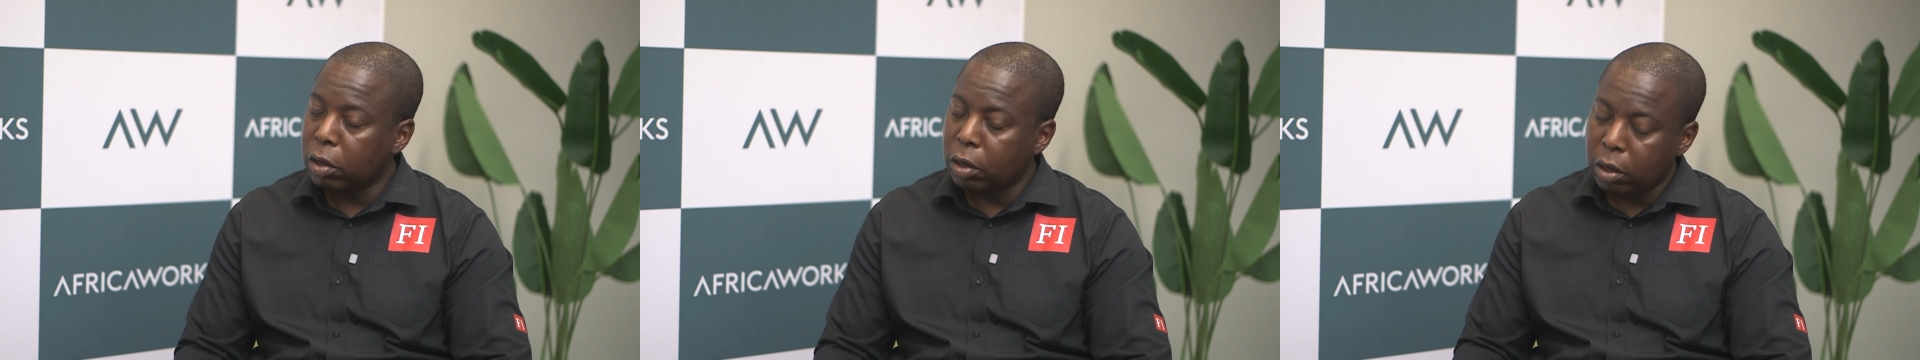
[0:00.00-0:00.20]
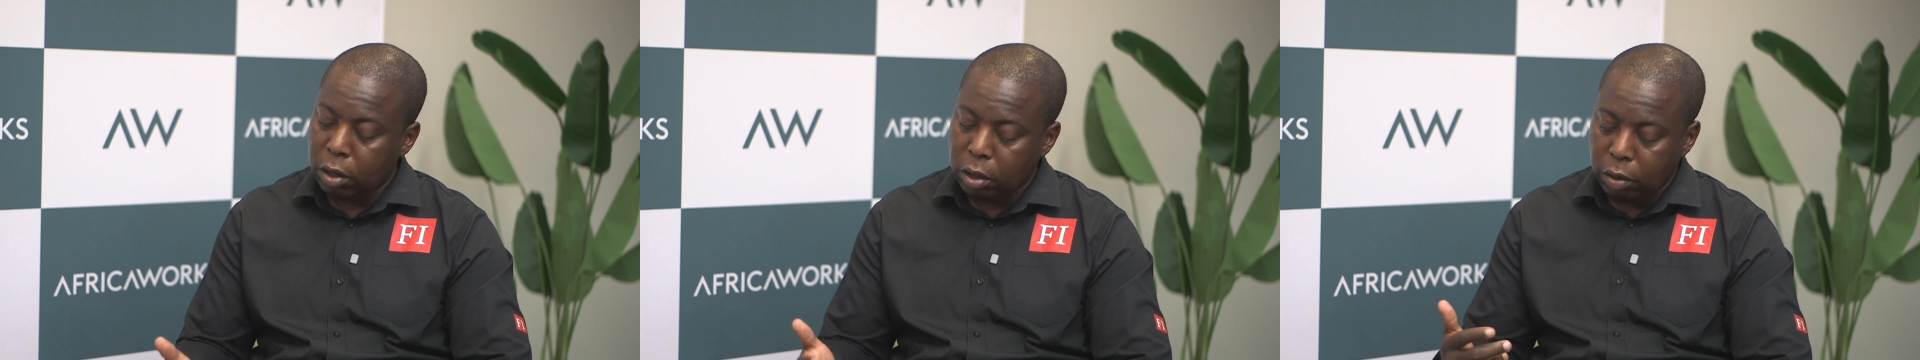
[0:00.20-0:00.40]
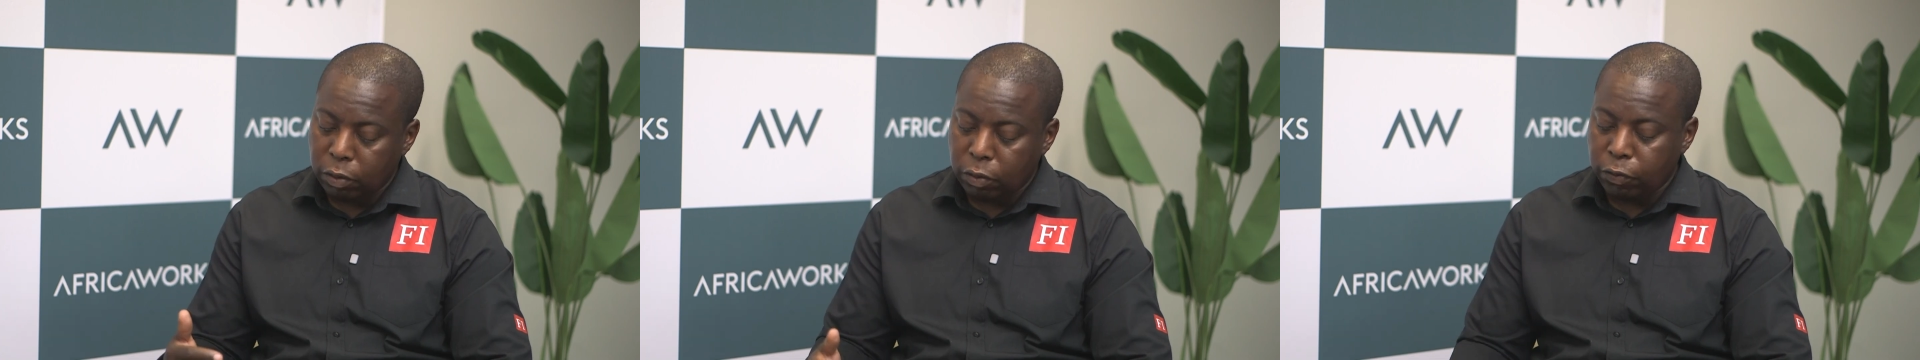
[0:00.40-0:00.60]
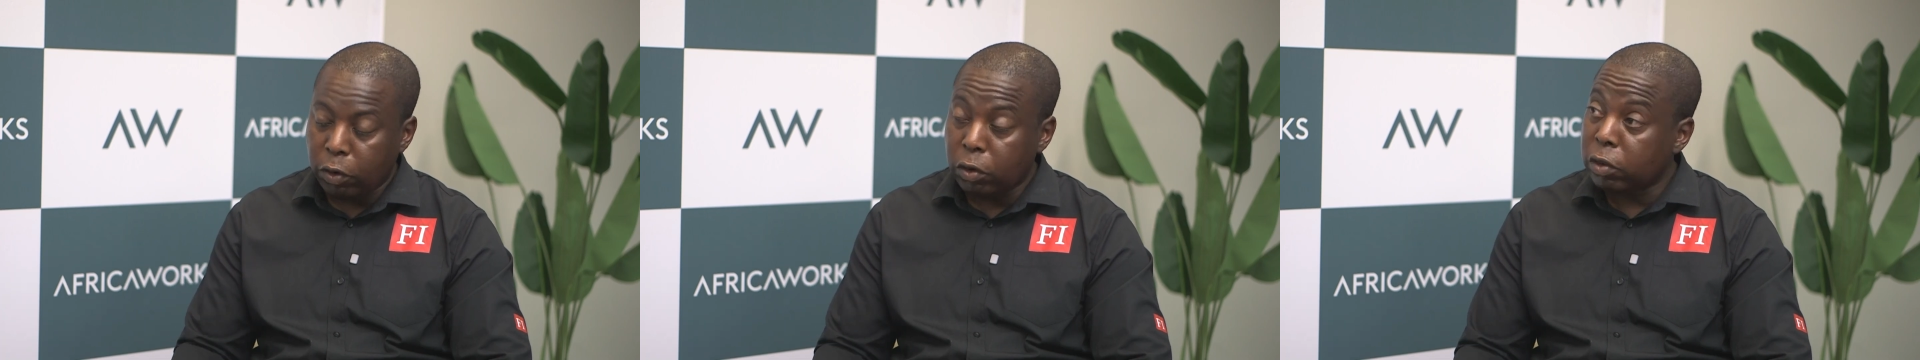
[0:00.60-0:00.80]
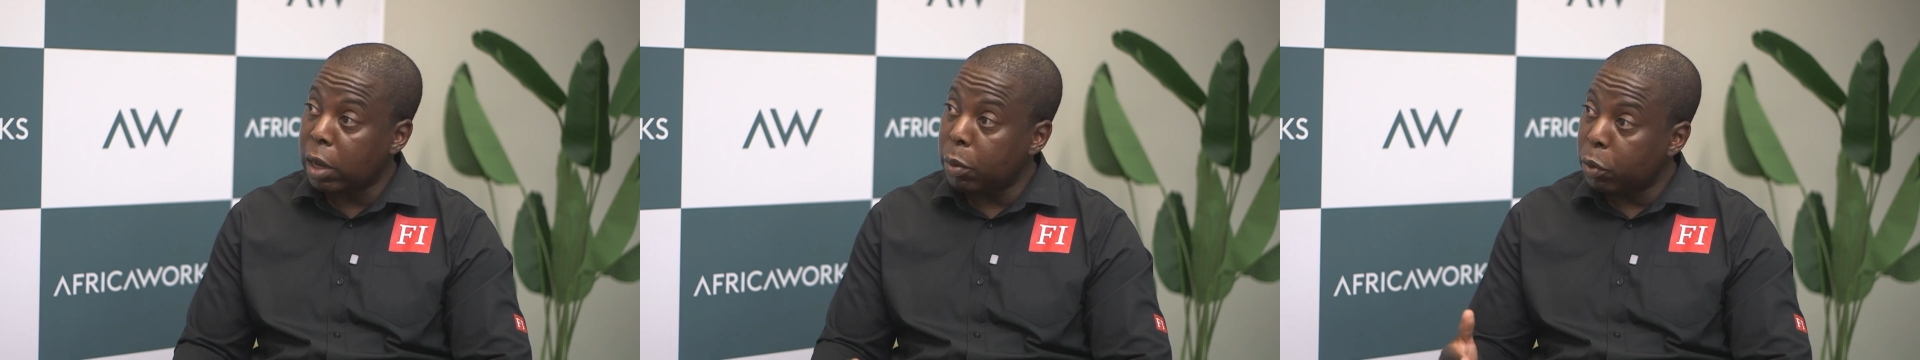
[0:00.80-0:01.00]

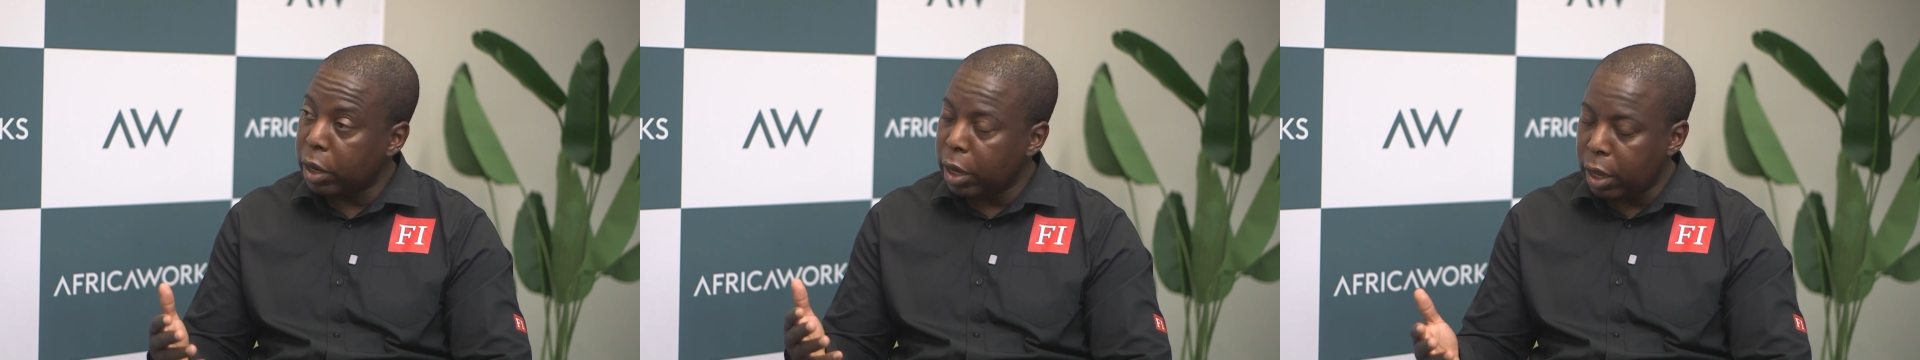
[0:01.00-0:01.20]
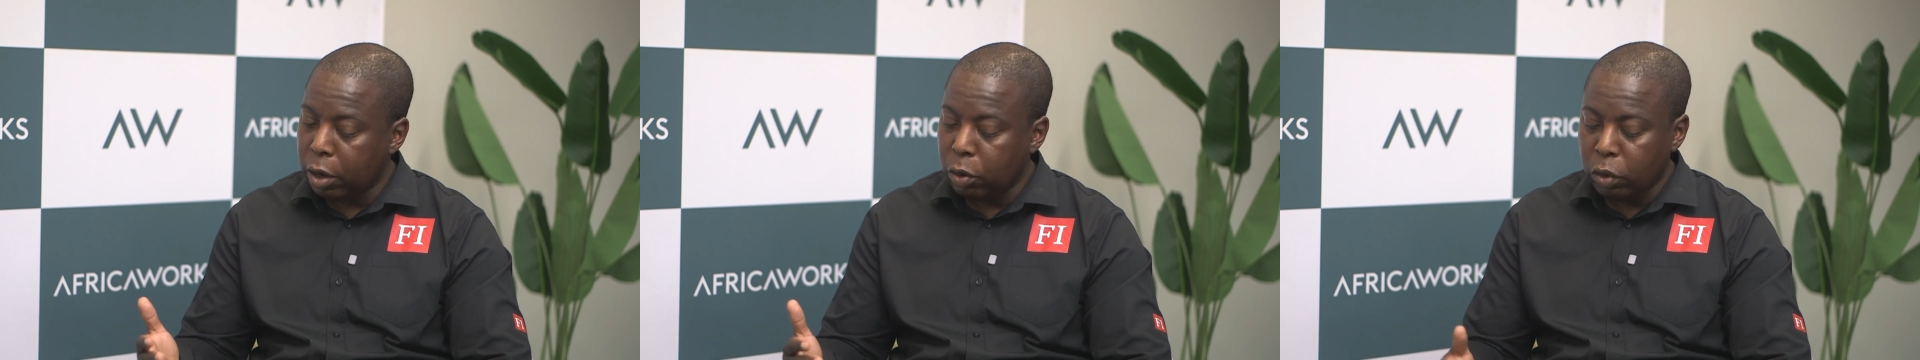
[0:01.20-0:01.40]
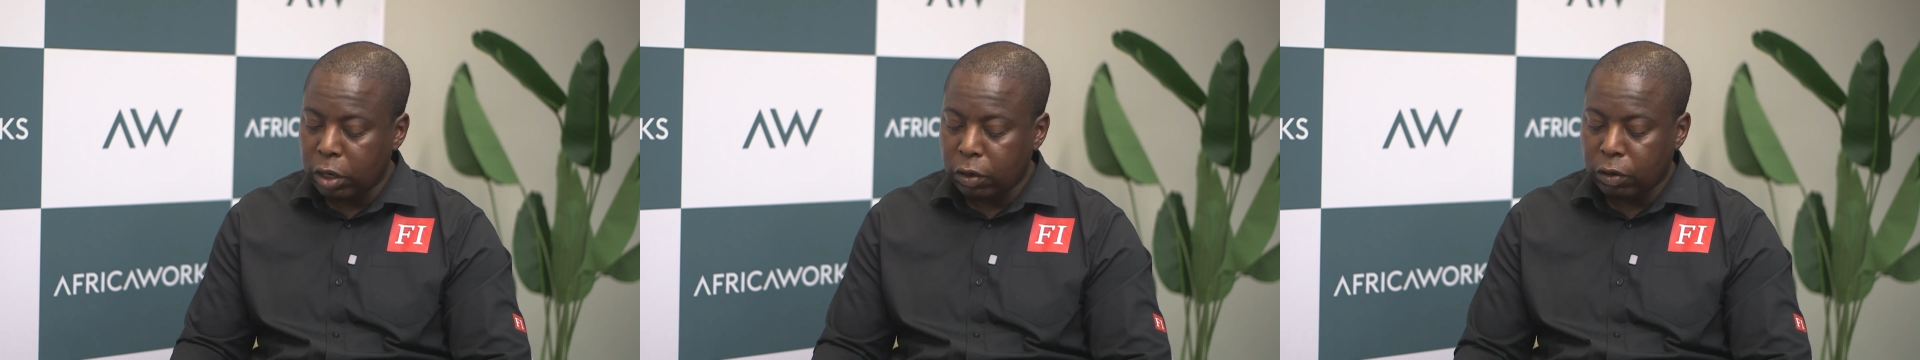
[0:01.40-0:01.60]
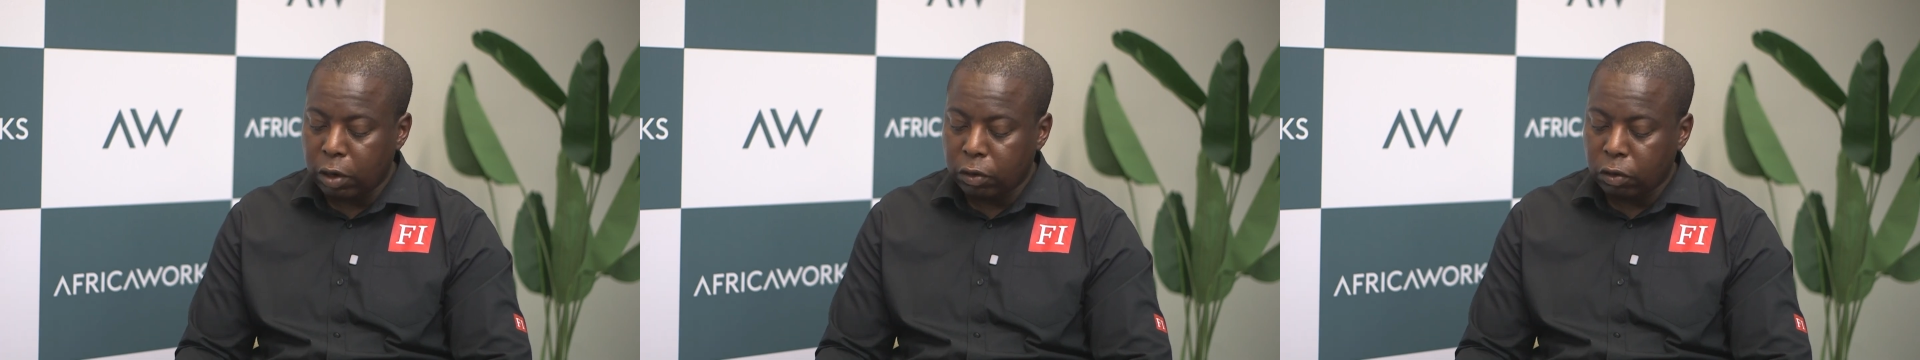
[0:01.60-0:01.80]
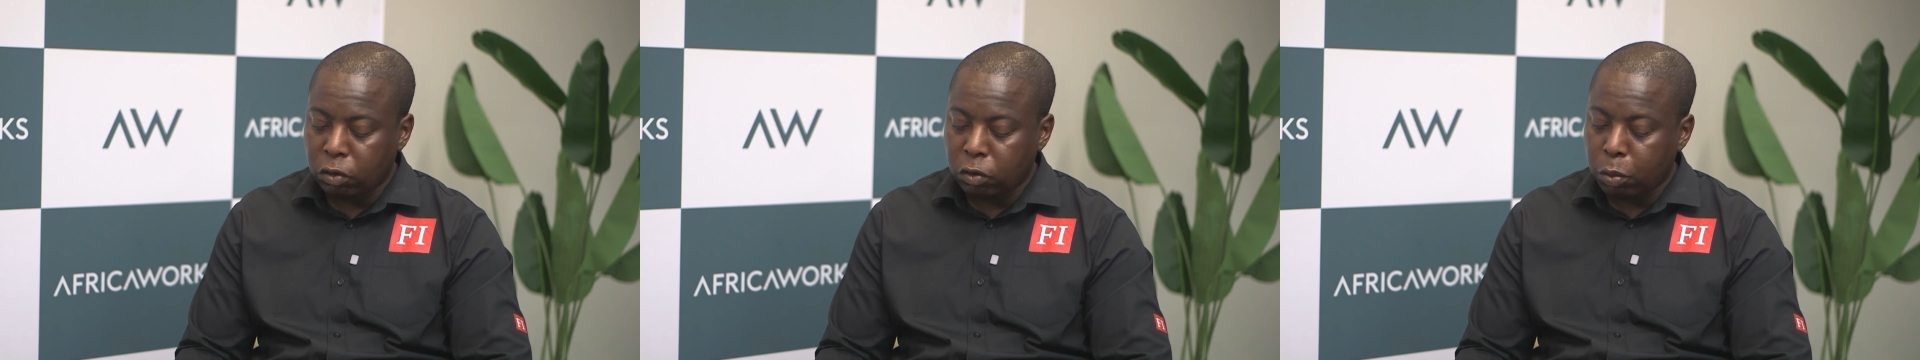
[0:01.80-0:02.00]
time we
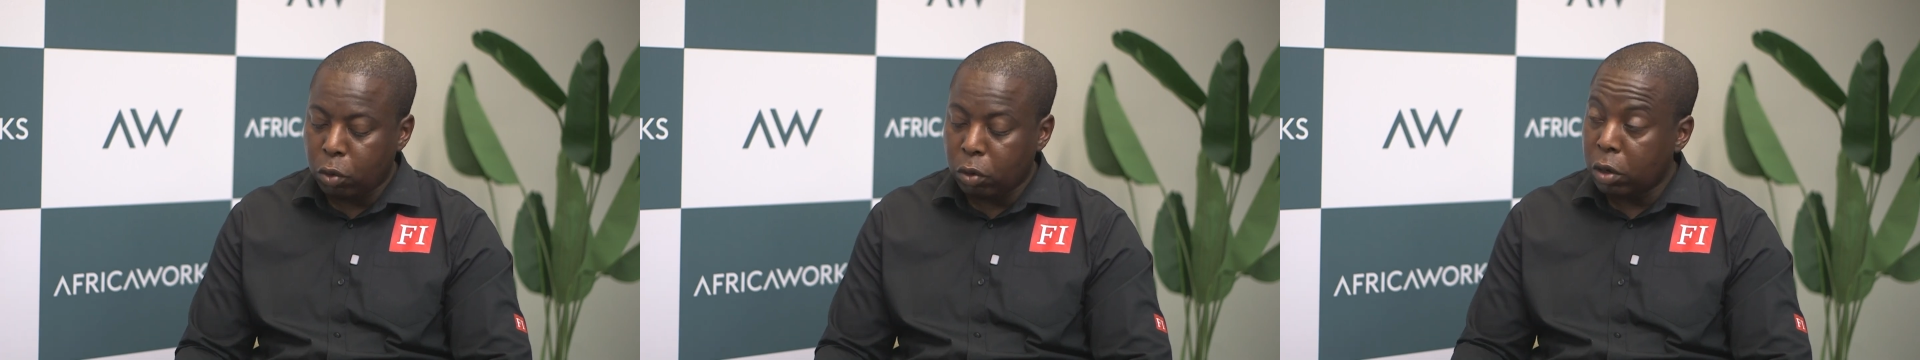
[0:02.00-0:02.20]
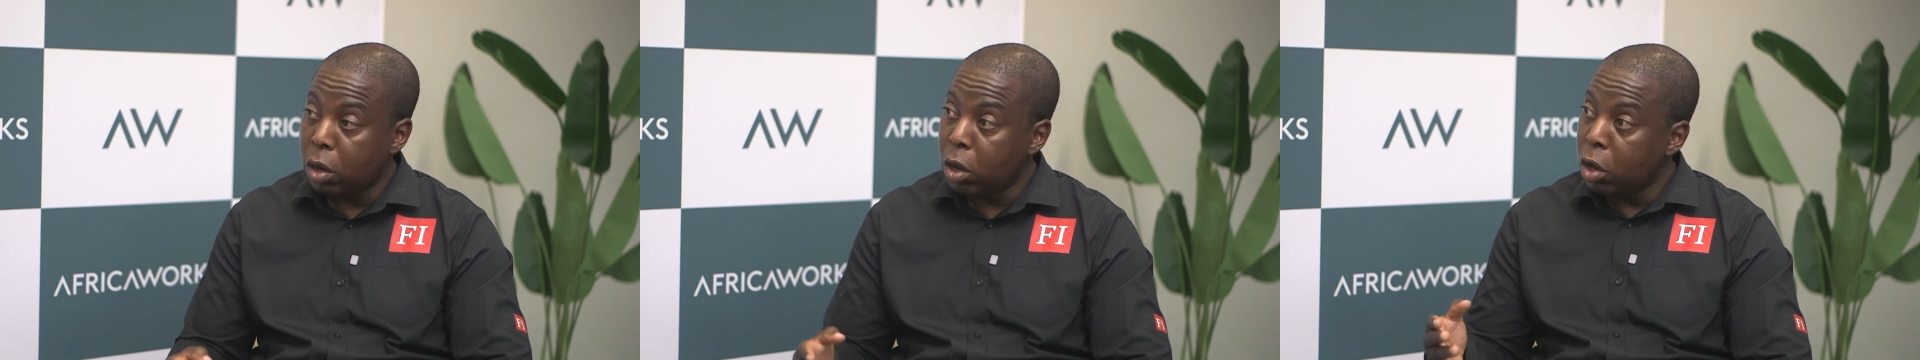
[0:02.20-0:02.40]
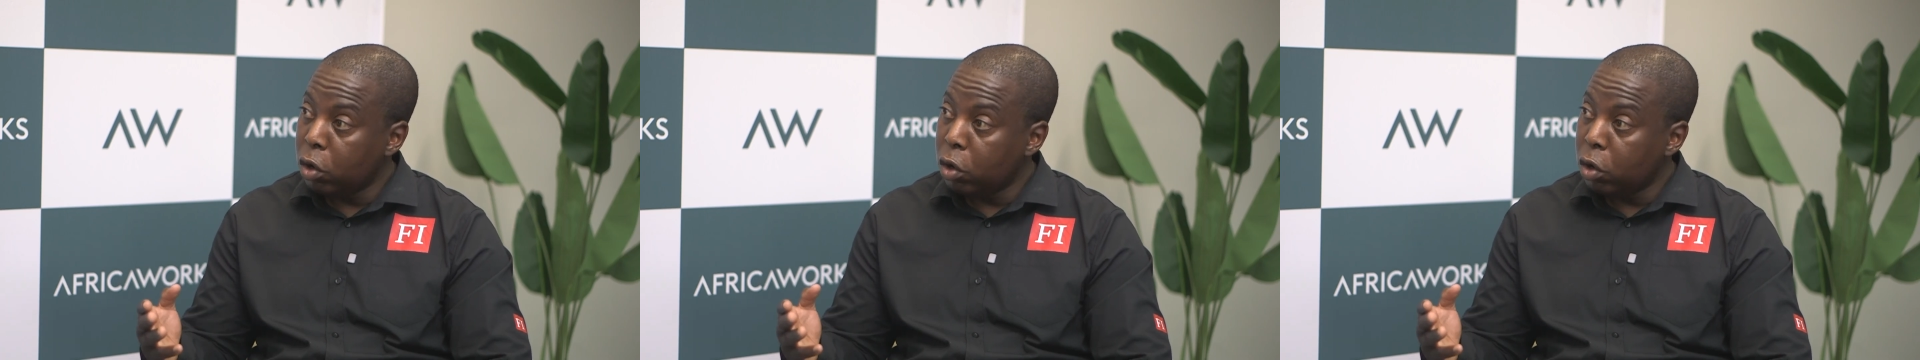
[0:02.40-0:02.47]
discussed this report,